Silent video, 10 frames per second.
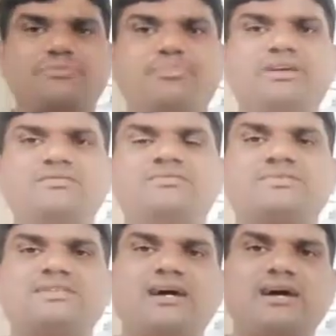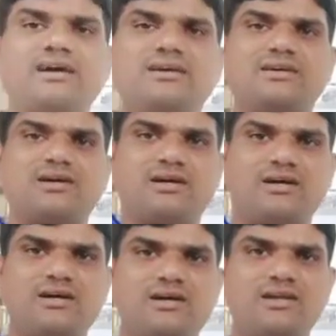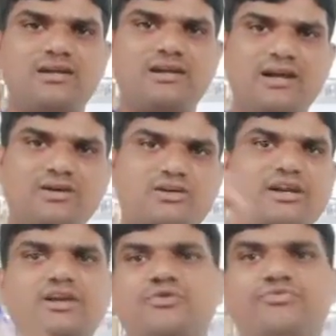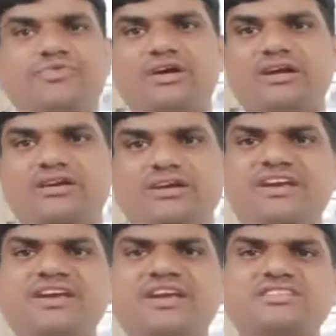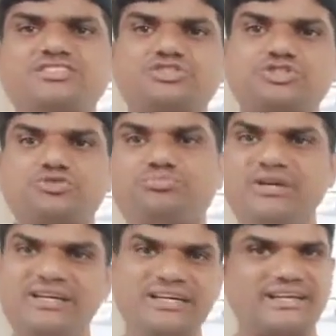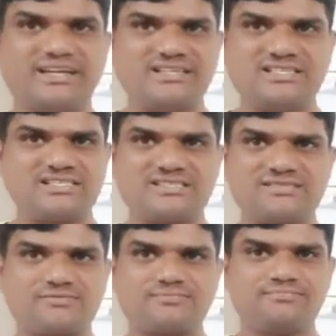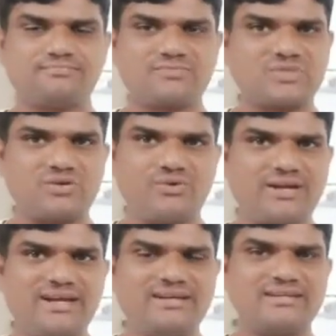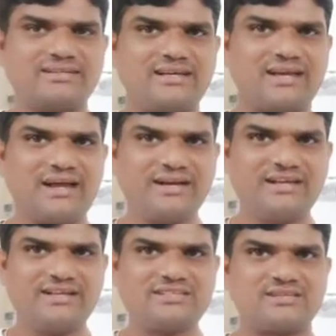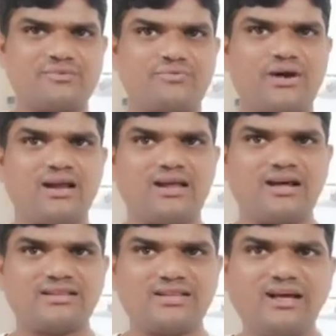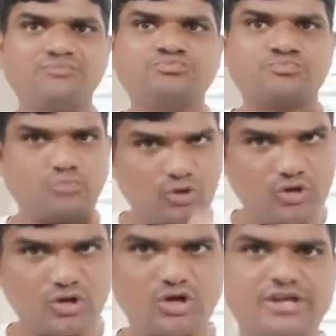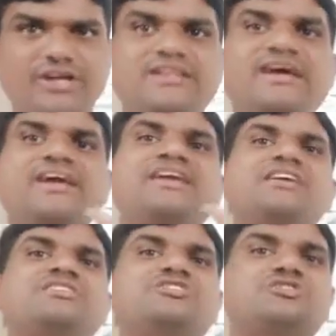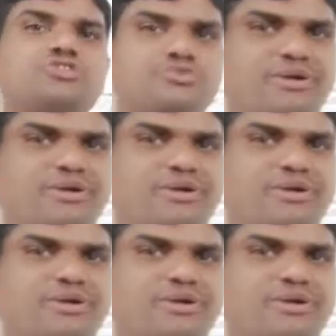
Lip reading: means the electric field intensity should be decreases. Okay, The light is fall on the Polaroid, the intensity should be